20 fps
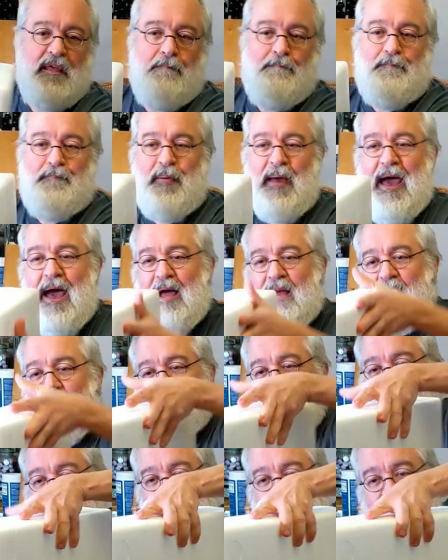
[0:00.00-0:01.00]
the back
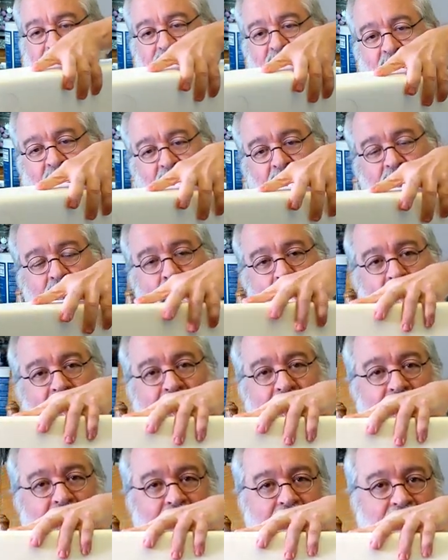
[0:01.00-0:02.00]
of this
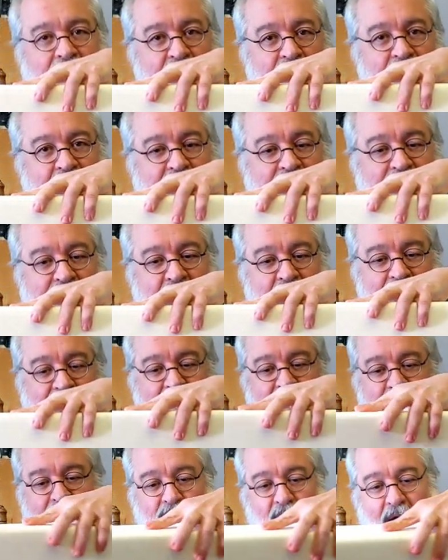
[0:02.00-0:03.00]
corrugated stuff has
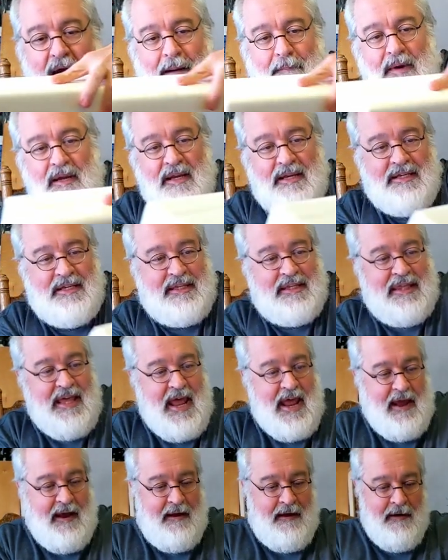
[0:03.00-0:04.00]
nothing, so I'm gonna
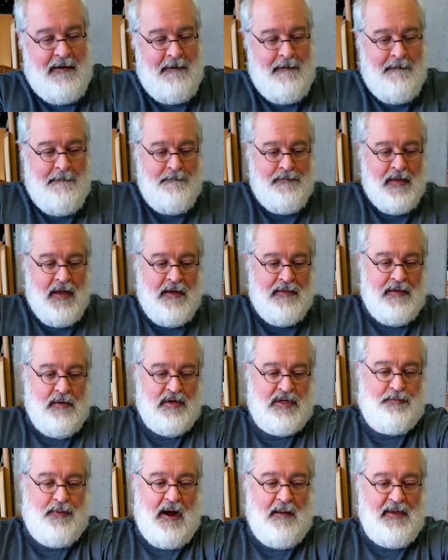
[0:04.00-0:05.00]
think there
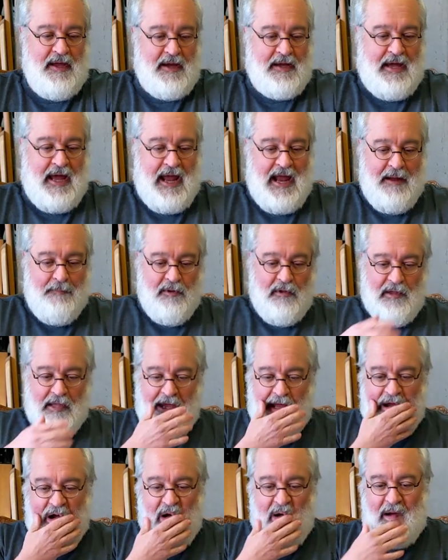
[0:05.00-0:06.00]
was probably a cable
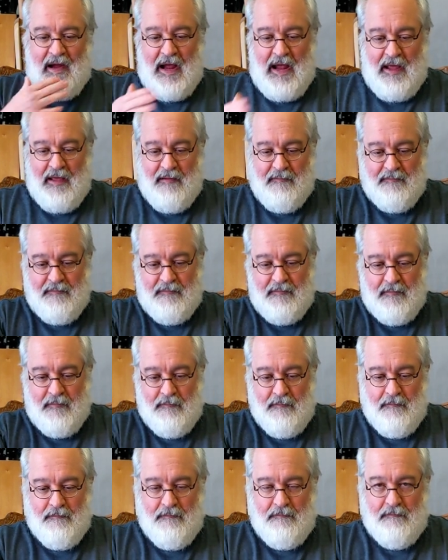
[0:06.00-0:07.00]
here and
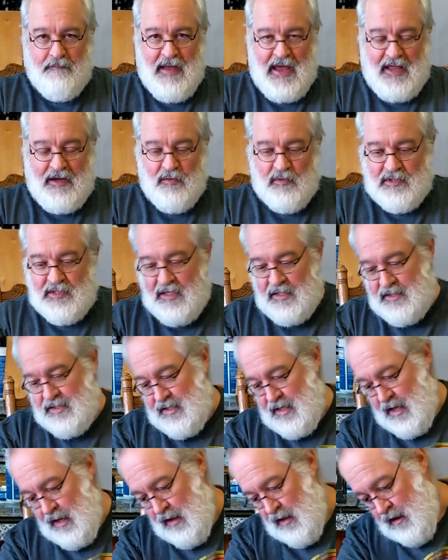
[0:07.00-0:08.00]
manuals. Let's
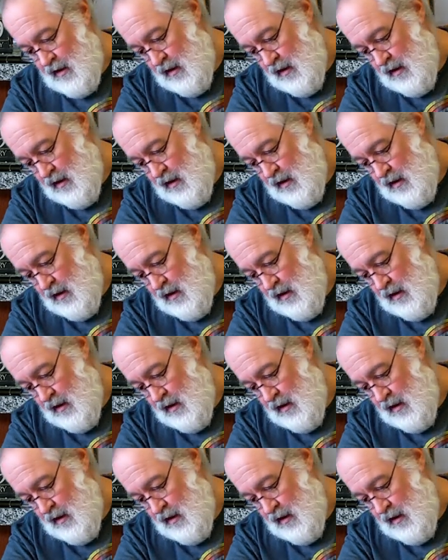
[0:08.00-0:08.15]
see.